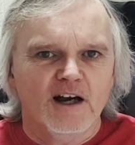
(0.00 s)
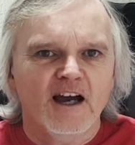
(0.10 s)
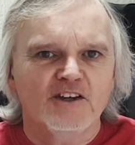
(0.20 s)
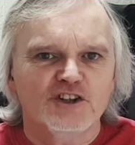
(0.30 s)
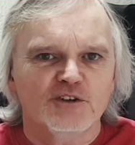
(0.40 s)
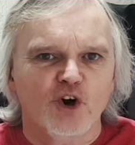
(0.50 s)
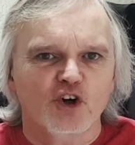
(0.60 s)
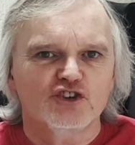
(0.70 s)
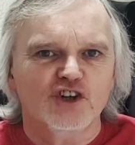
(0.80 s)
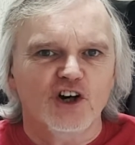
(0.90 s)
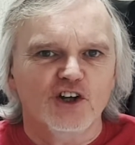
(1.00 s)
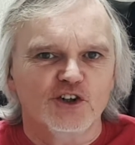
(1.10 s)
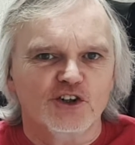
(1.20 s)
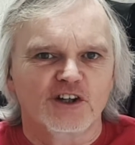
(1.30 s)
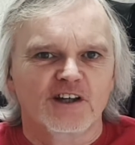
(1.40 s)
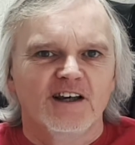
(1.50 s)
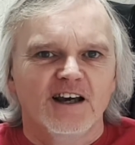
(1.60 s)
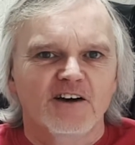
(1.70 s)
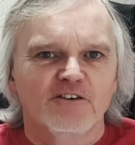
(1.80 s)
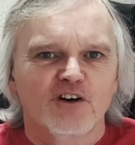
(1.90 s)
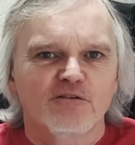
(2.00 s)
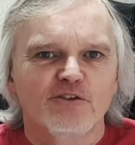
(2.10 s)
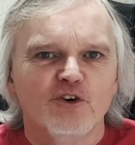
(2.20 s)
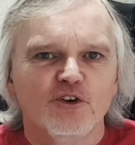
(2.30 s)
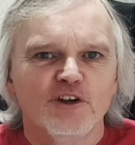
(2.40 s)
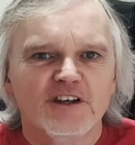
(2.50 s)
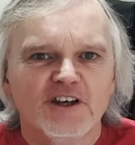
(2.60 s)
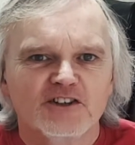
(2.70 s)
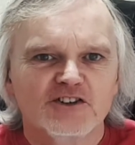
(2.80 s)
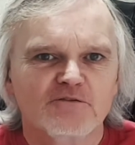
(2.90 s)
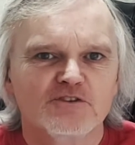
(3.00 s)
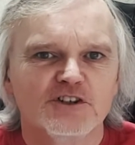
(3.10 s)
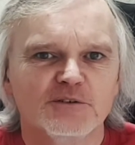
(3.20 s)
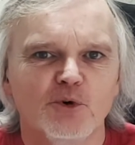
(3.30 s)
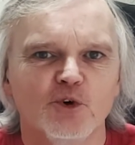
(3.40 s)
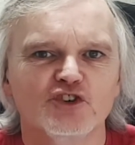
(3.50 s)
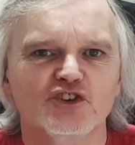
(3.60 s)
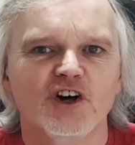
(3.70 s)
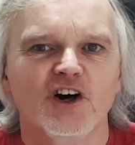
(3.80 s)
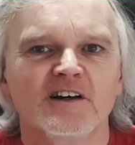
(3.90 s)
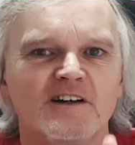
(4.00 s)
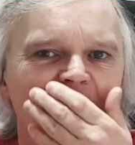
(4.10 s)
aging rock star look and gone for the 70s porn star.